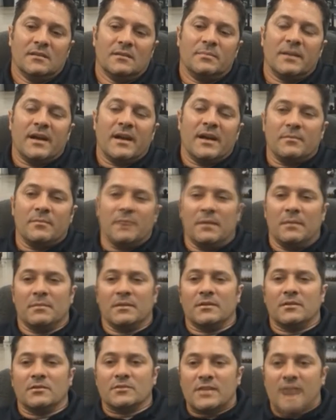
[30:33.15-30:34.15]
But I remember
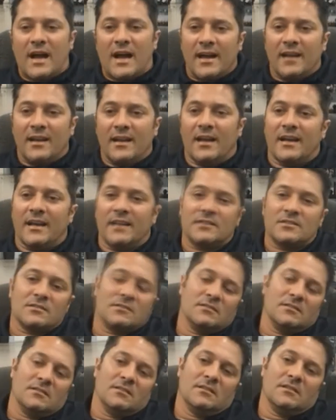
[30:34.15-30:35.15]
there was highlights,
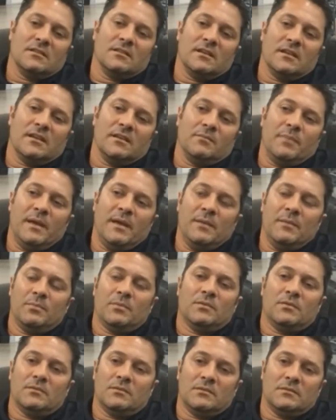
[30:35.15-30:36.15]
and
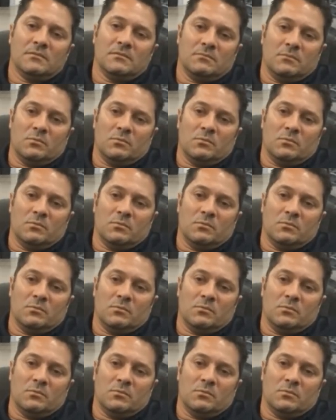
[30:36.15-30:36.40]
people,